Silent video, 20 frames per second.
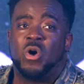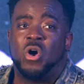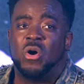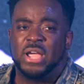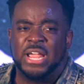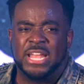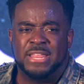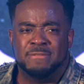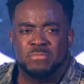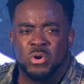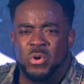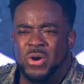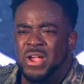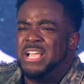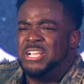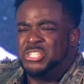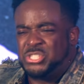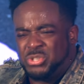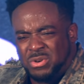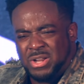wrong anymore.
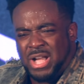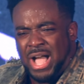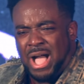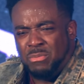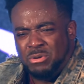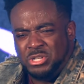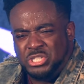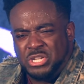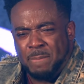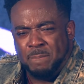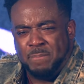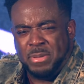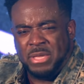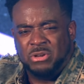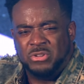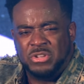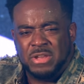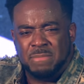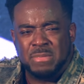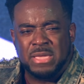So God, would you
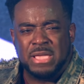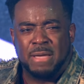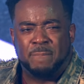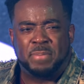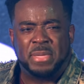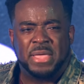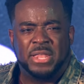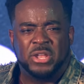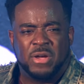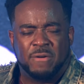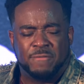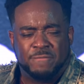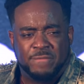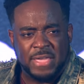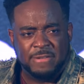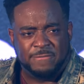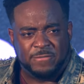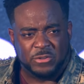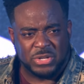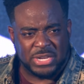build in me a pillar of
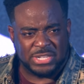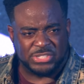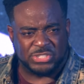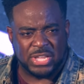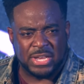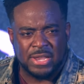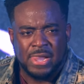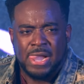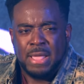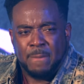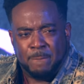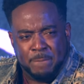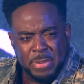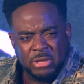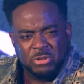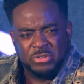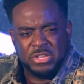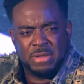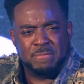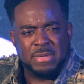faithfulness, and
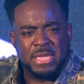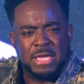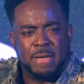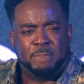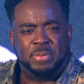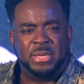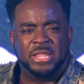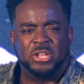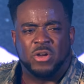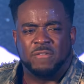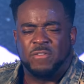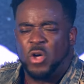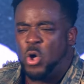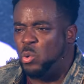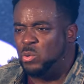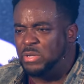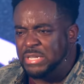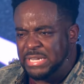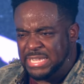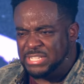build in me a pillar of
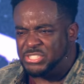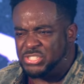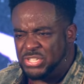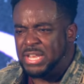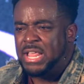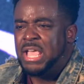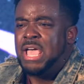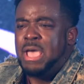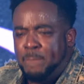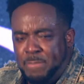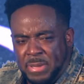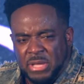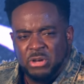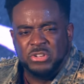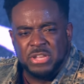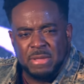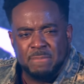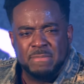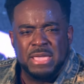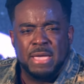holiness, and
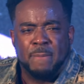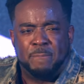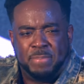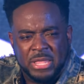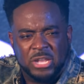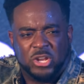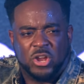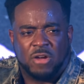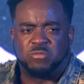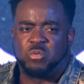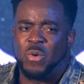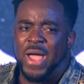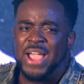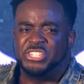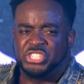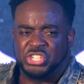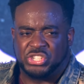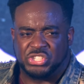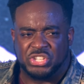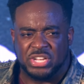build in me a pillar of
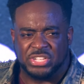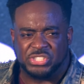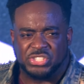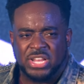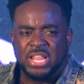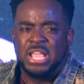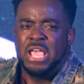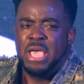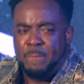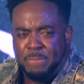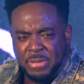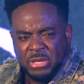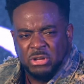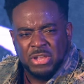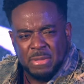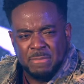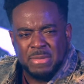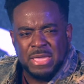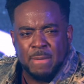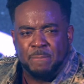righteousness, and
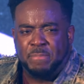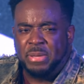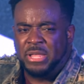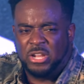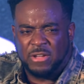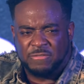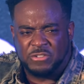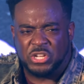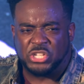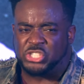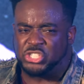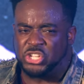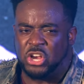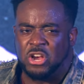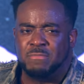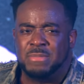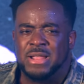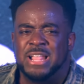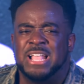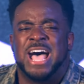build in me a pillar of
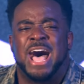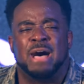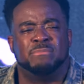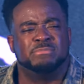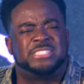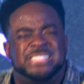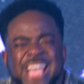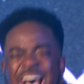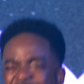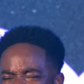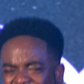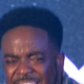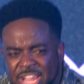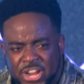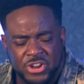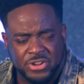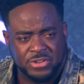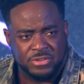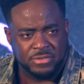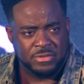discernment. I'm
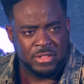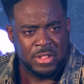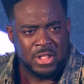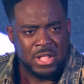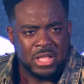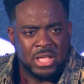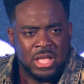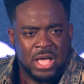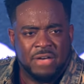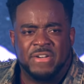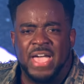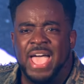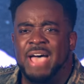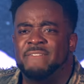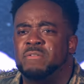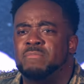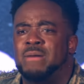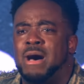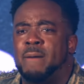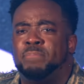tired of
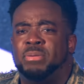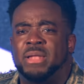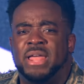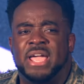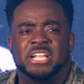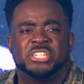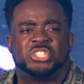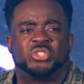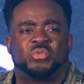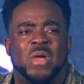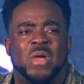having my plans